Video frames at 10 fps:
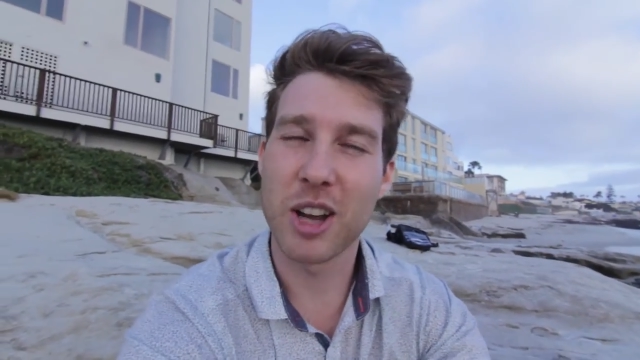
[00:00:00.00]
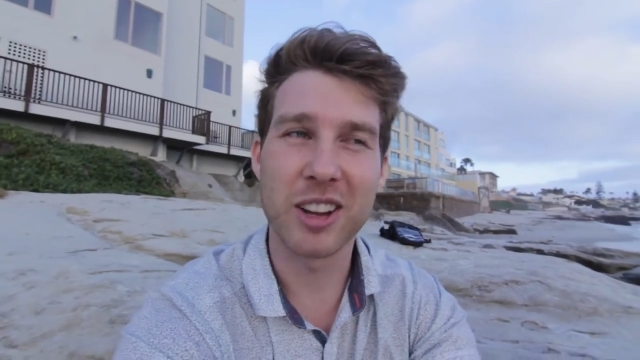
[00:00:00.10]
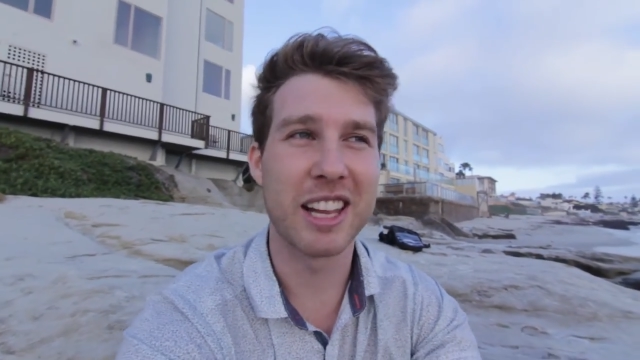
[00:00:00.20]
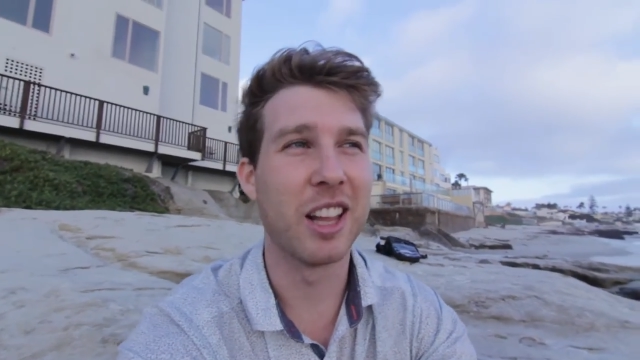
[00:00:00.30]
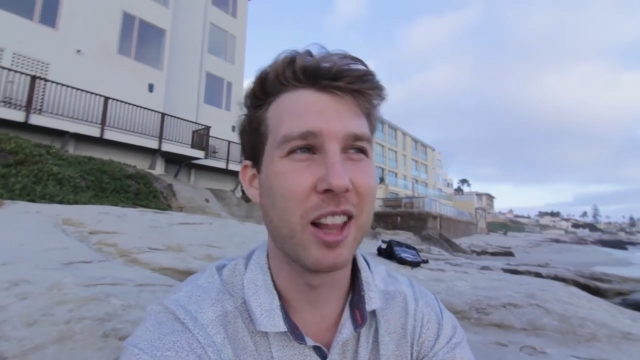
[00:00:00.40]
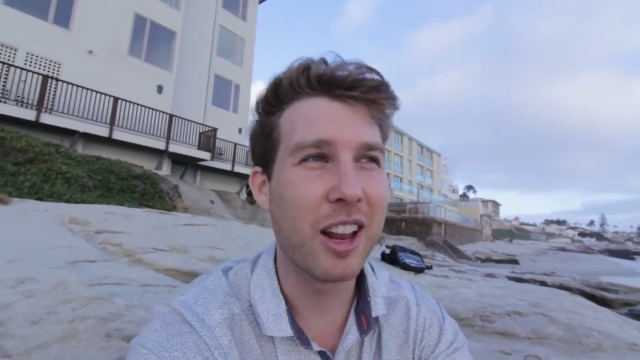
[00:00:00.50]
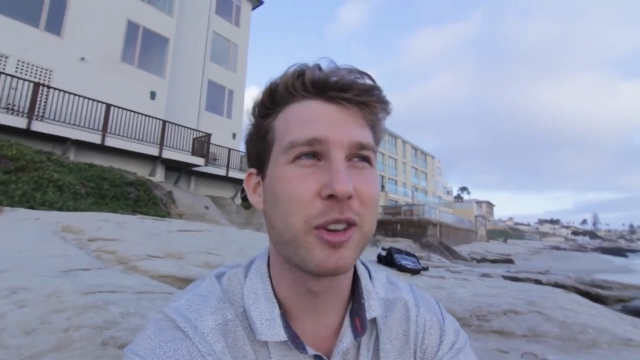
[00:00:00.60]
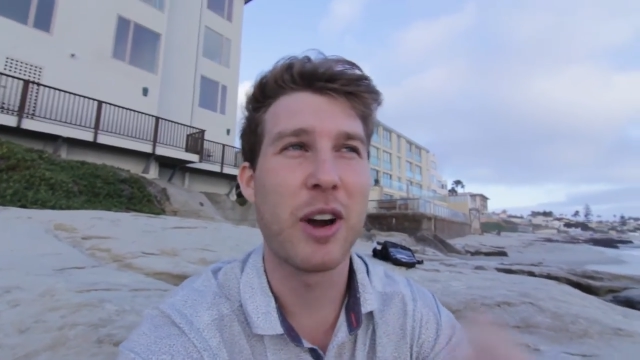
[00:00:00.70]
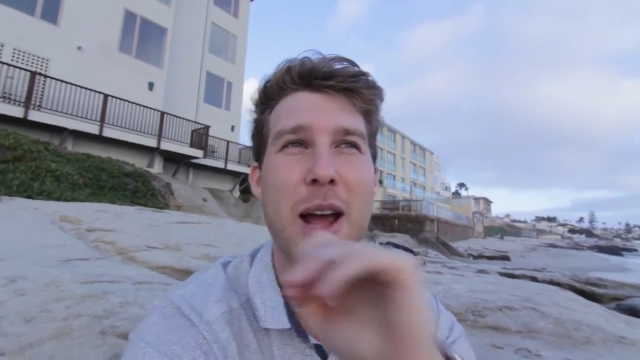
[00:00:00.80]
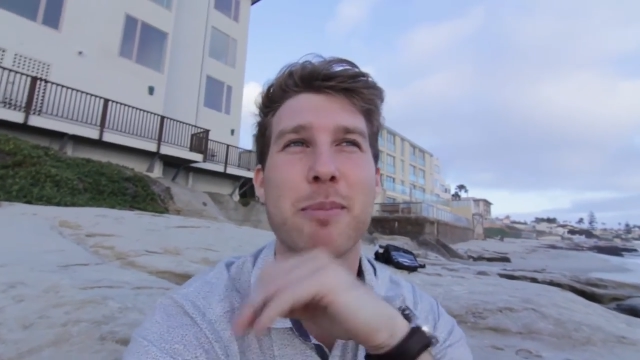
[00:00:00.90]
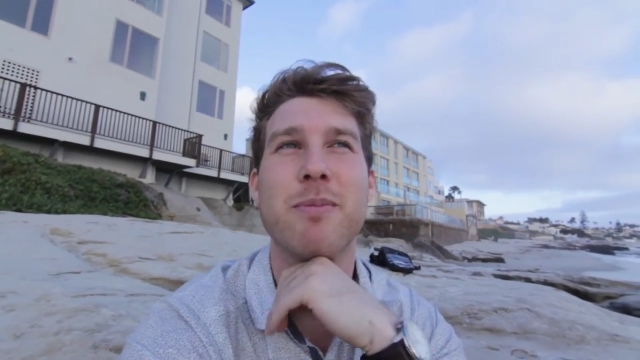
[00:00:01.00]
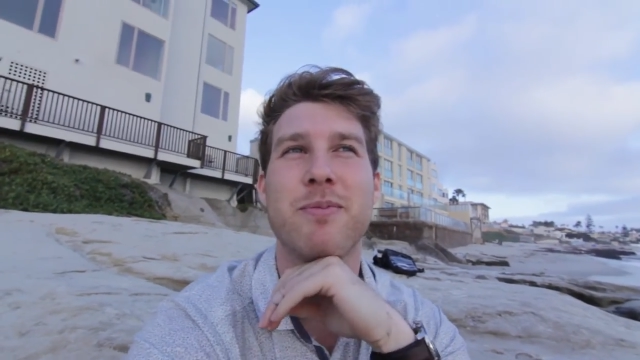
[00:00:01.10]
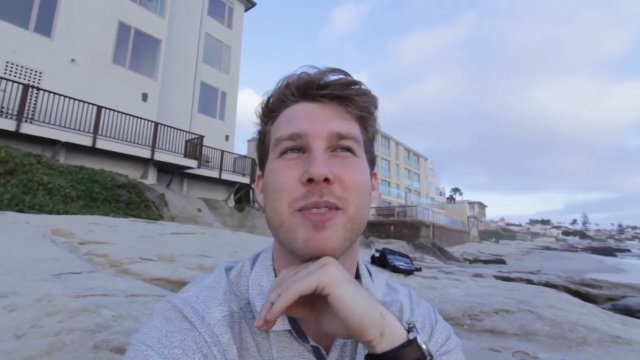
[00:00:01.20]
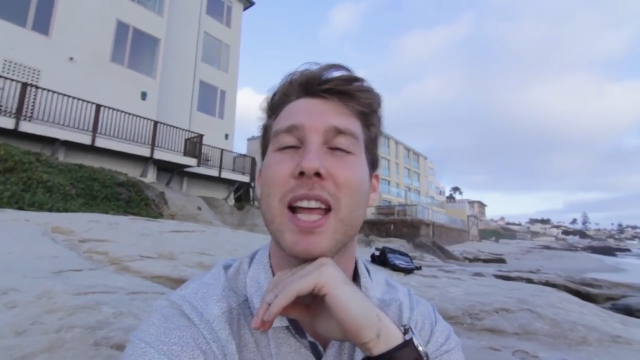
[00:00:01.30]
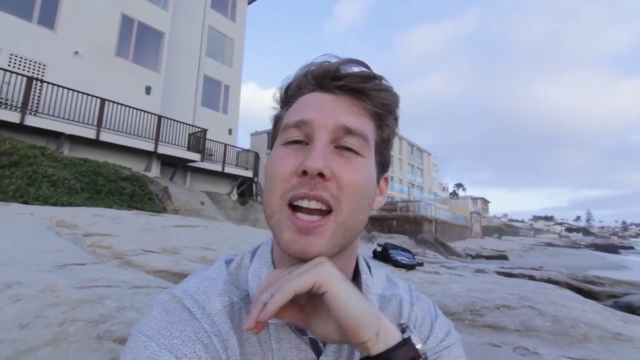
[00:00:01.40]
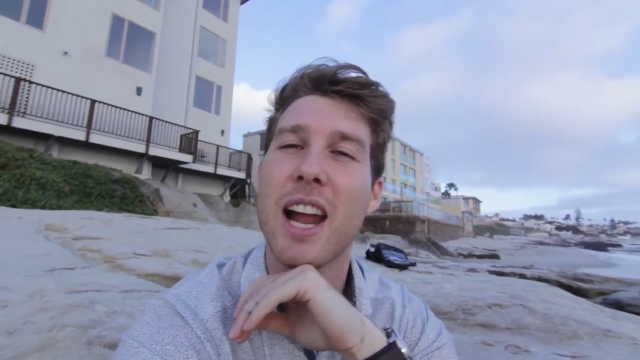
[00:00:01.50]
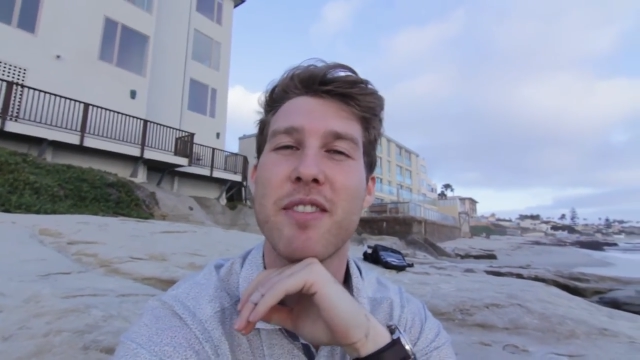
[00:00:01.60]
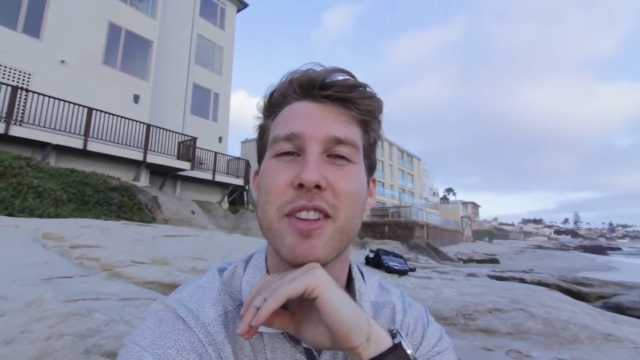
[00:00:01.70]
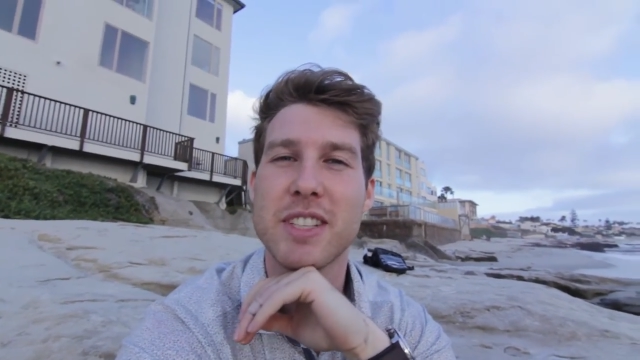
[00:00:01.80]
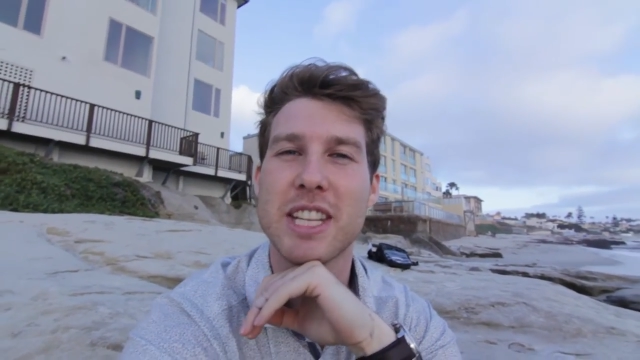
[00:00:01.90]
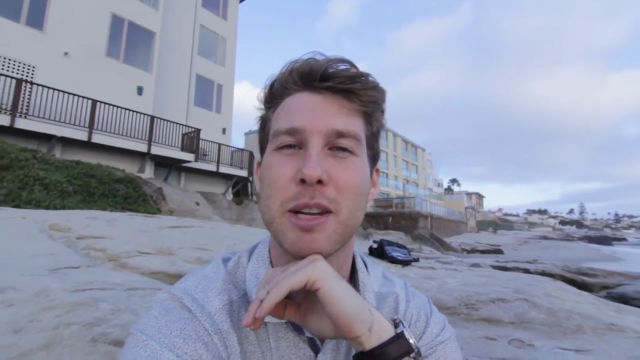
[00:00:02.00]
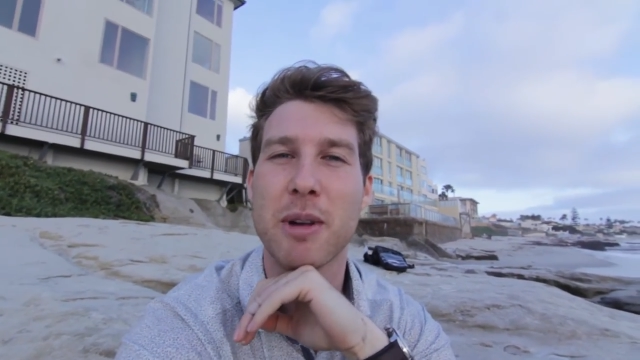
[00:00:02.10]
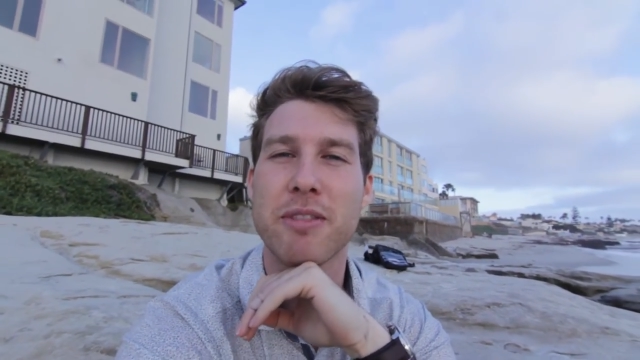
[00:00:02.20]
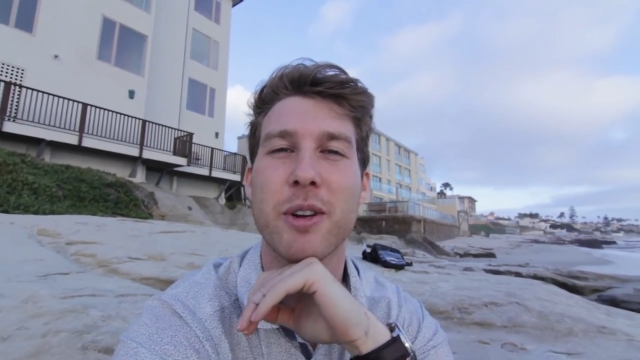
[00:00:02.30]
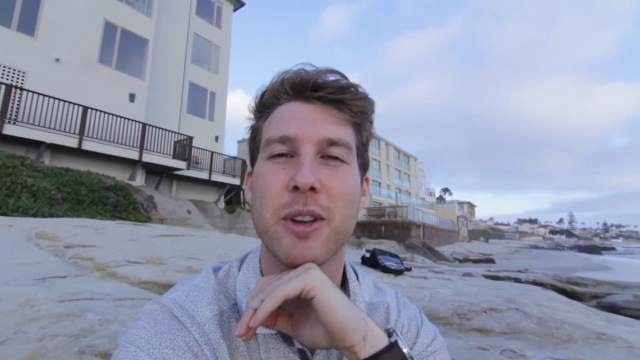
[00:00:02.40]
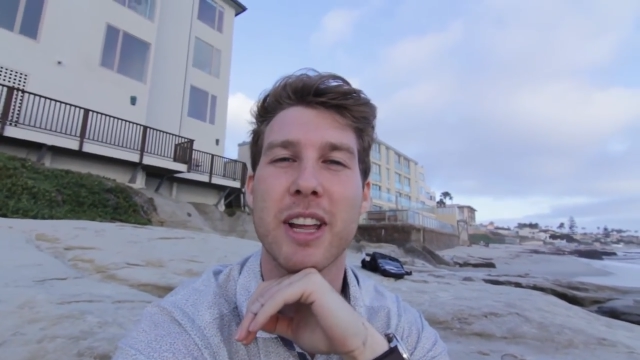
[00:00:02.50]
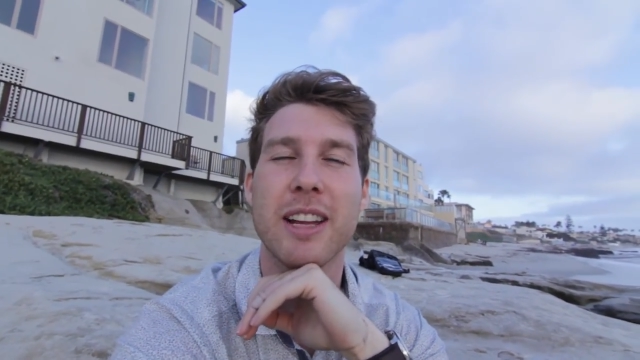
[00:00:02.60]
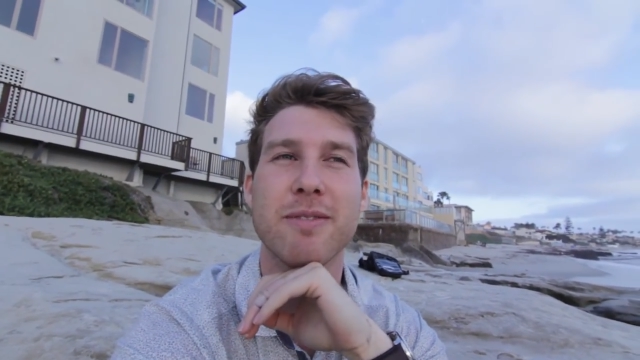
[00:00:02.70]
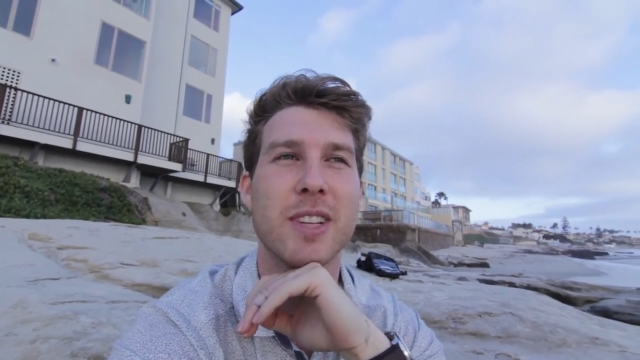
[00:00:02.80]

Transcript: talking a lot of crap, and I haven't even taken my photo yet.